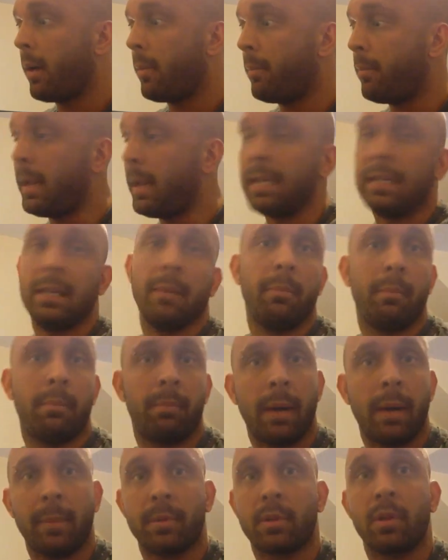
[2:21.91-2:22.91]
medium
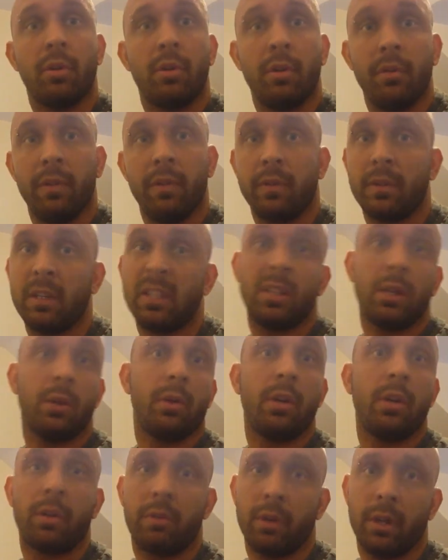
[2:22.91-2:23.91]
perhaps 150,
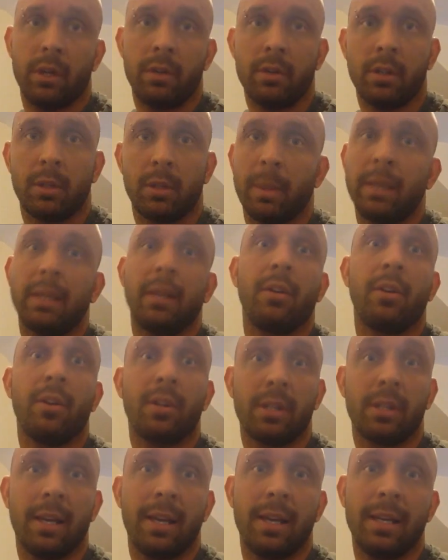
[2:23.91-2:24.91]
200, 300 depending on your
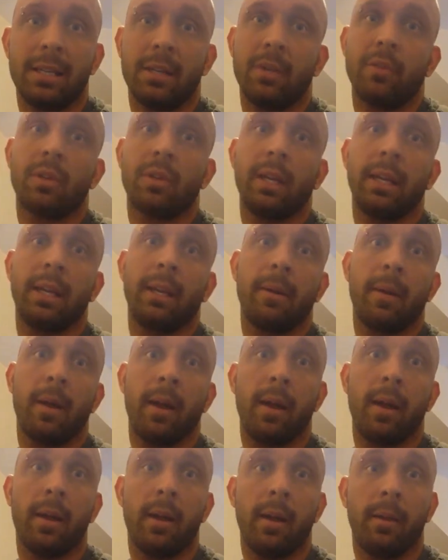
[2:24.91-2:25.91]
size, and obviously
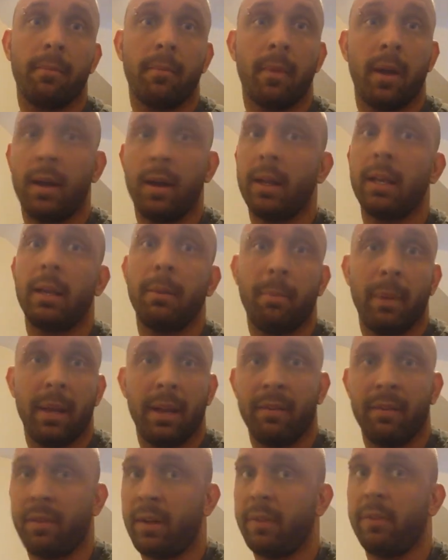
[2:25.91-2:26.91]
high
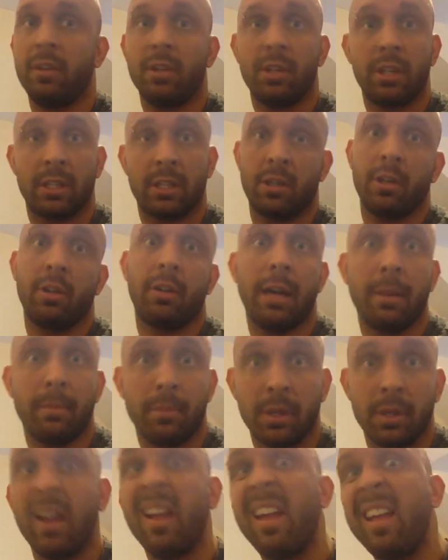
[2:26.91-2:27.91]
being 500, 600
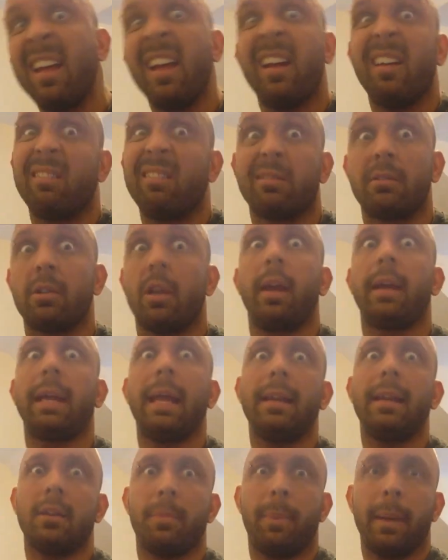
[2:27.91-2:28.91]
grams.
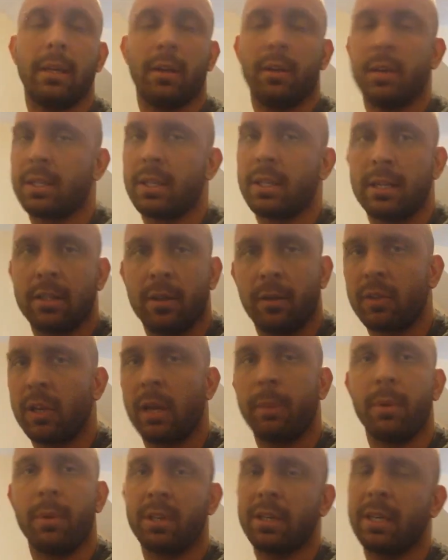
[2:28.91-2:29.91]
Again, depending on your size.
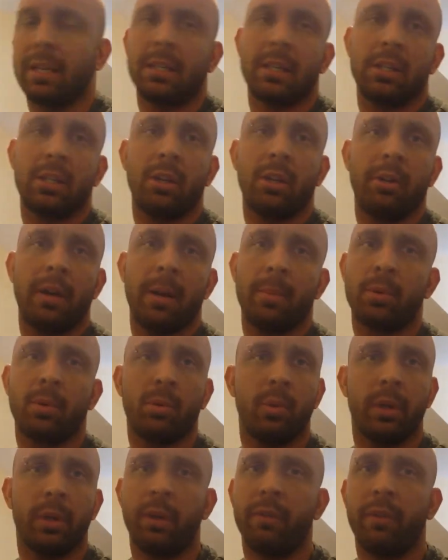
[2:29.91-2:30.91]
Obviously I'm not saying 600 grams
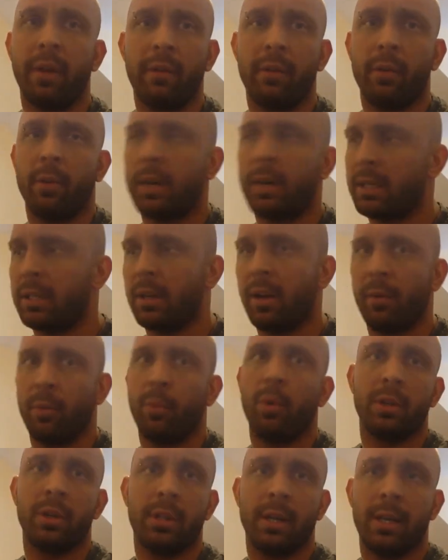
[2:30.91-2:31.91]
will do for everyone, it's not
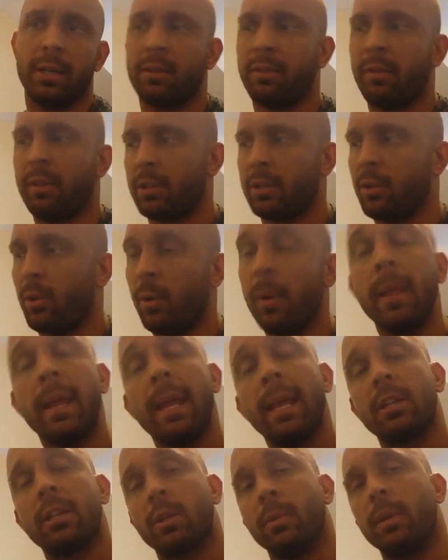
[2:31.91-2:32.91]
one size fits all,
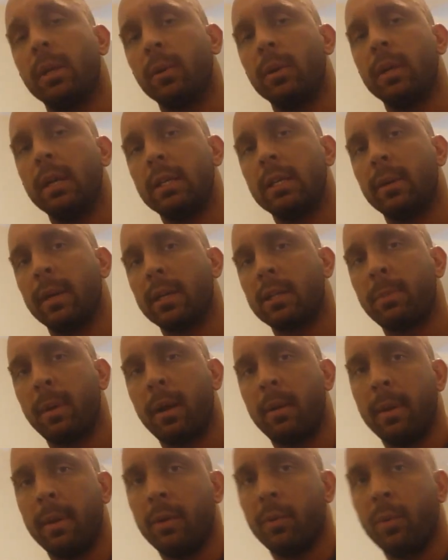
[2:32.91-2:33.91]
it's something you need to
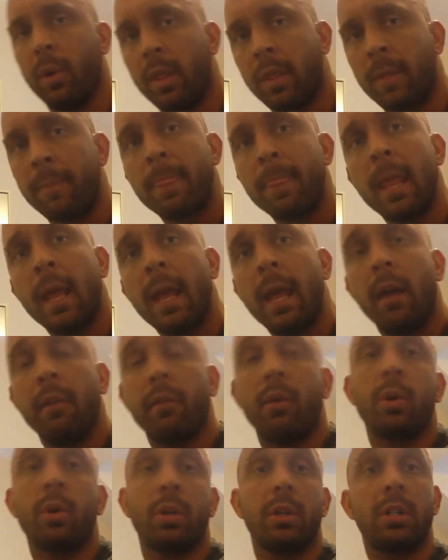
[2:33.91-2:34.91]
experiment with. And
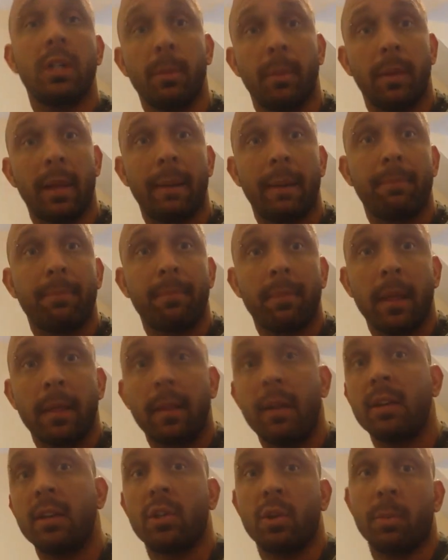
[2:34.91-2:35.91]
of course on top of that
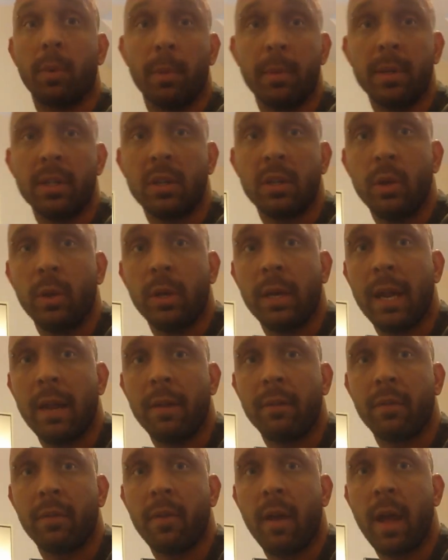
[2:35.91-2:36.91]
there is supplements that you can
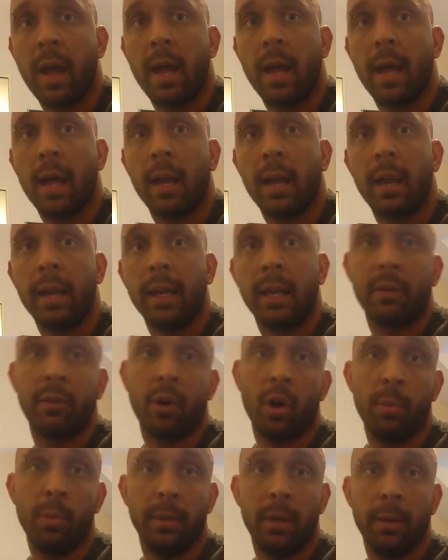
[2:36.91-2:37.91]
have, like
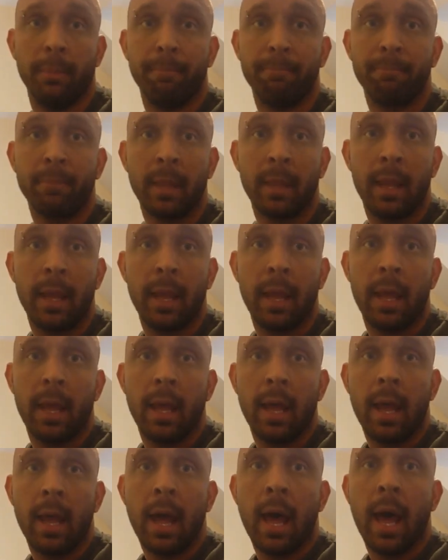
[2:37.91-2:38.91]
chromium
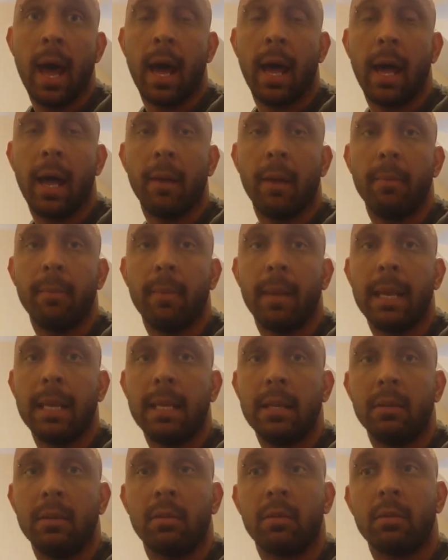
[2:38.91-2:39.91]

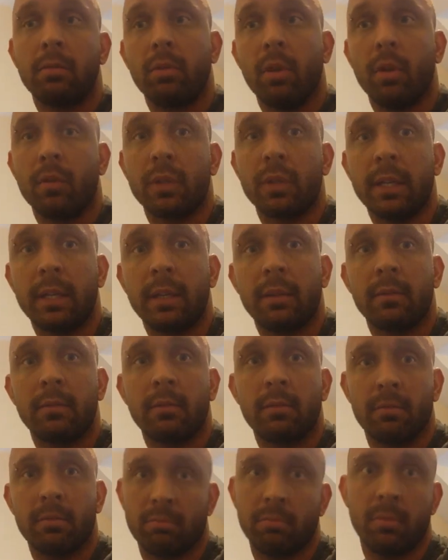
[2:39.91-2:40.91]
in obviously
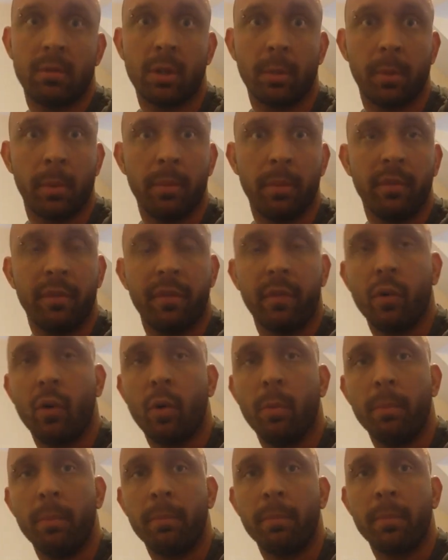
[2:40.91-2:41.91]
supplement
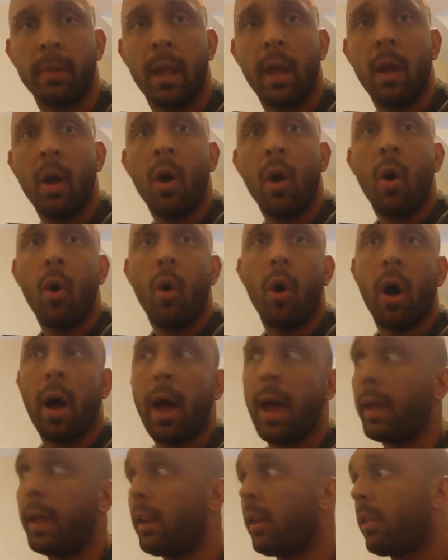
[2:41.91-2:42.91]
form,
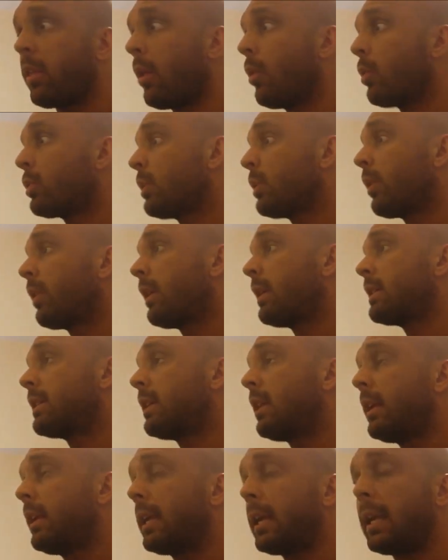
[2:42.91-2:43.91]
and also
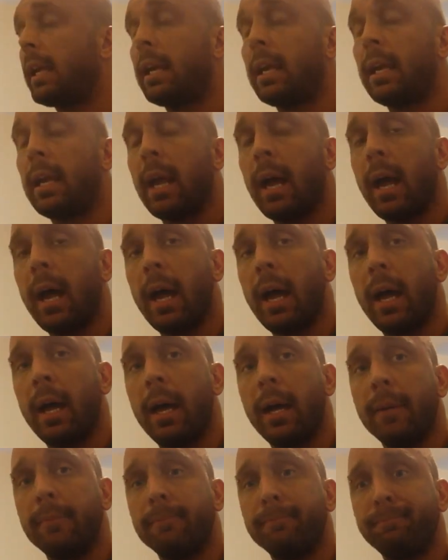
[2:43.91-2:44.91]
things like
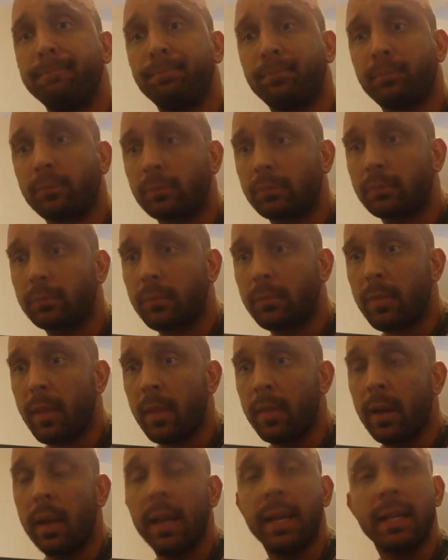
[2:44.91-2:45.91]

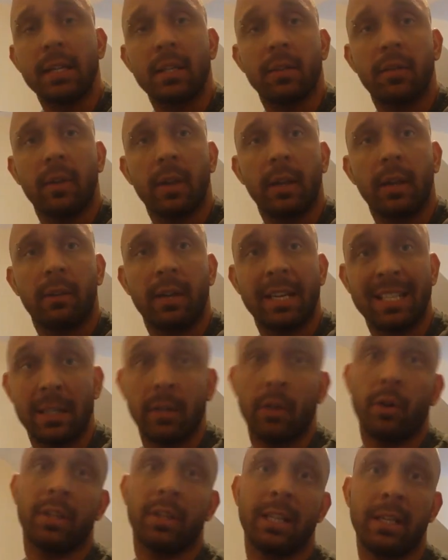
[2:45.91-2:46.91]
the likes of
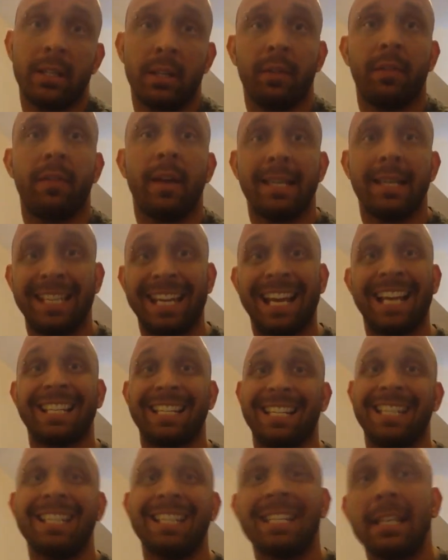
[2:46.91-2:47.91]
increasing your essential fatty
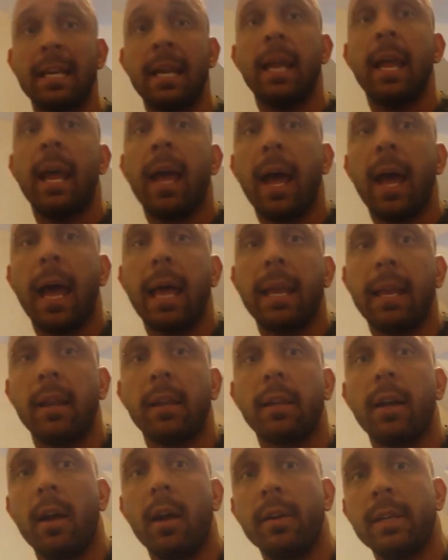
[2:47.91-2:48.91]
acids and
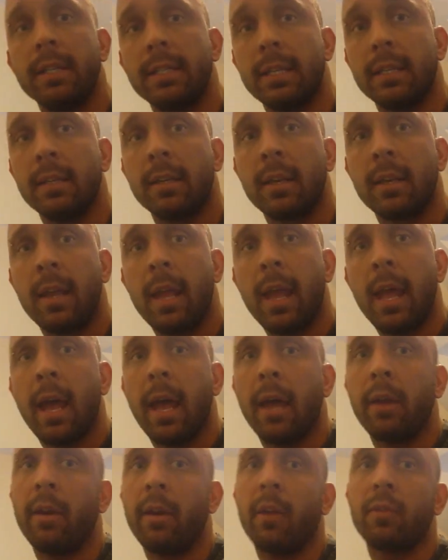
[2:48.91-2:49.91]
L-carnitine.
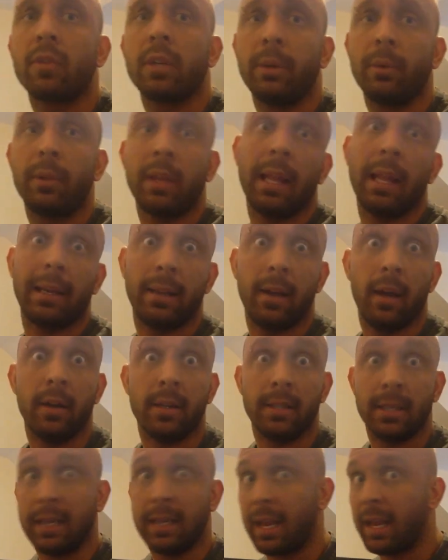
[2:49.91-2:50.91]
And obviously with
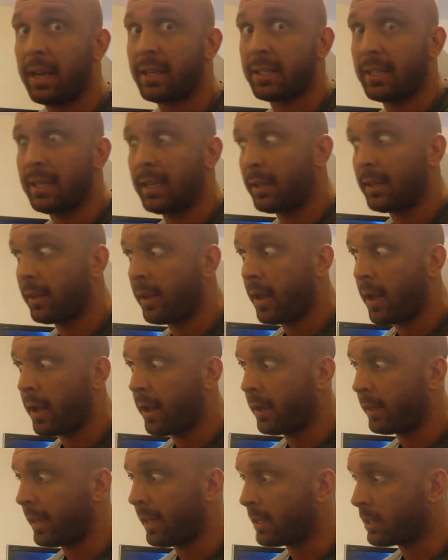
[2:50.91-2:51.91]
L-carnitine it actually
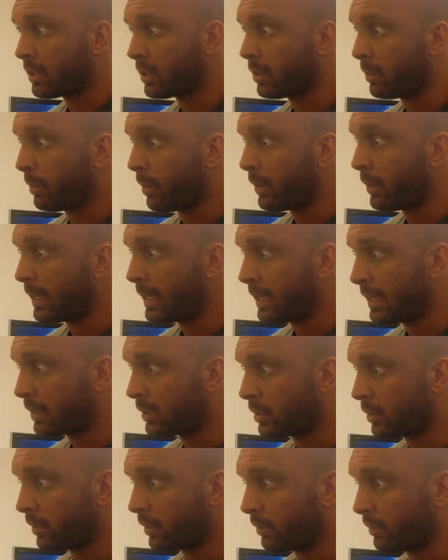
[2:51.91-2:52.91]
gets the body
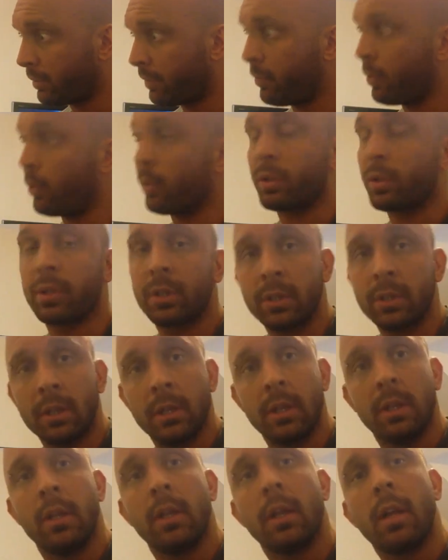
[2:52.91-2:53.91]
to force
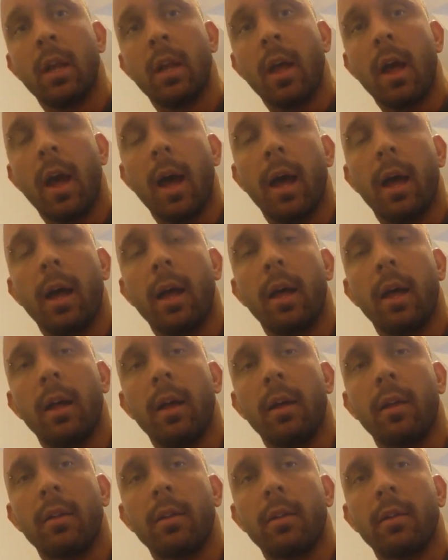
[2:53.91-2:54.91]

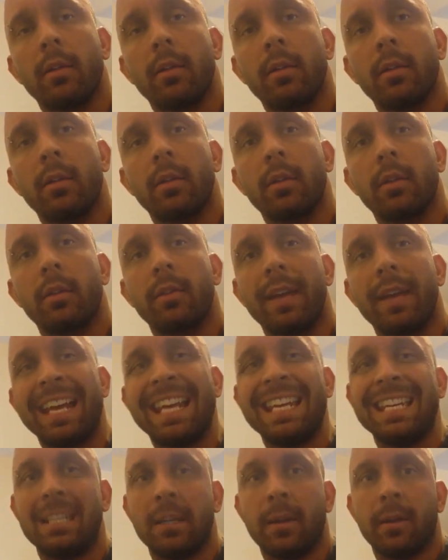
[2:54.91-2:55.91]
the fat
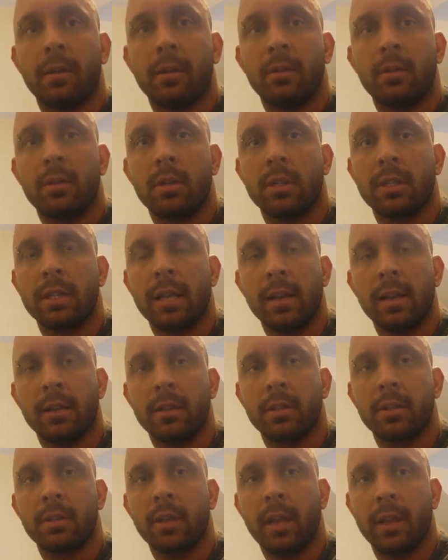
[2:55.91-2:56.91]
into
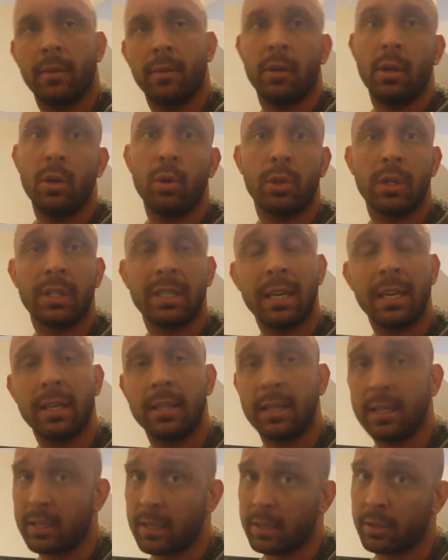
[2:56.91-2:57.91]
cells and be used as
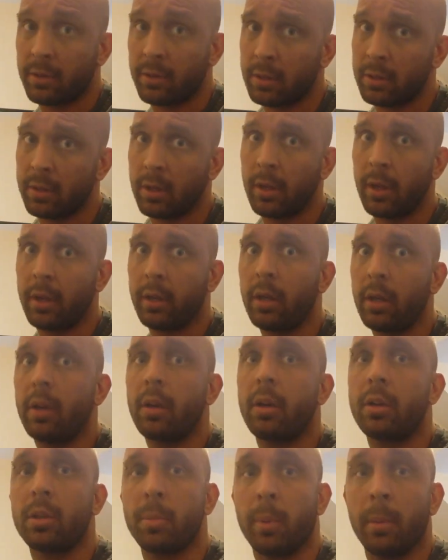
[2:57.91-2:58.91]
energy. So that's
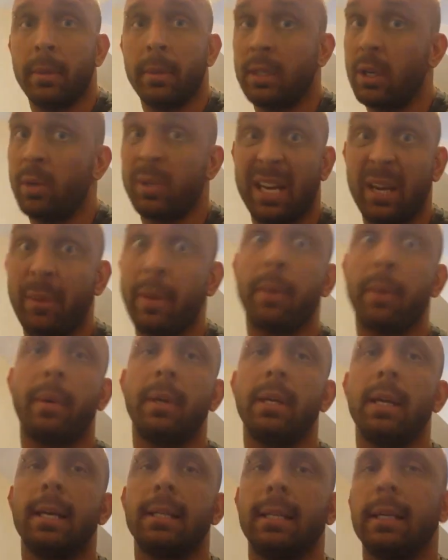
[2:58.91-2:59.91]
a good supplement to use anyway
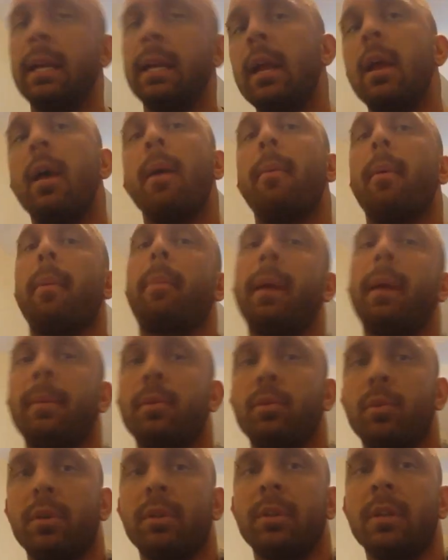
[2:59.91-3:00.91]
when dieting, but
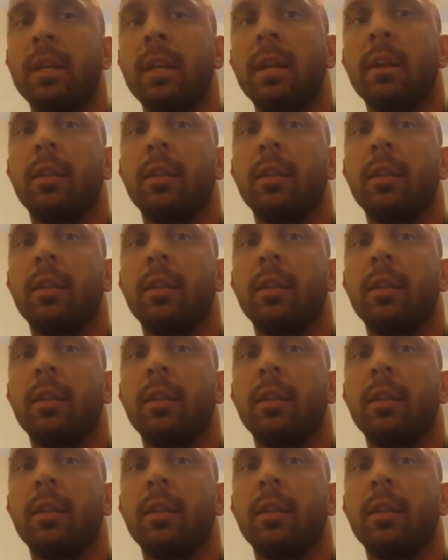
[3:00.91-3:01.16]
perhaps one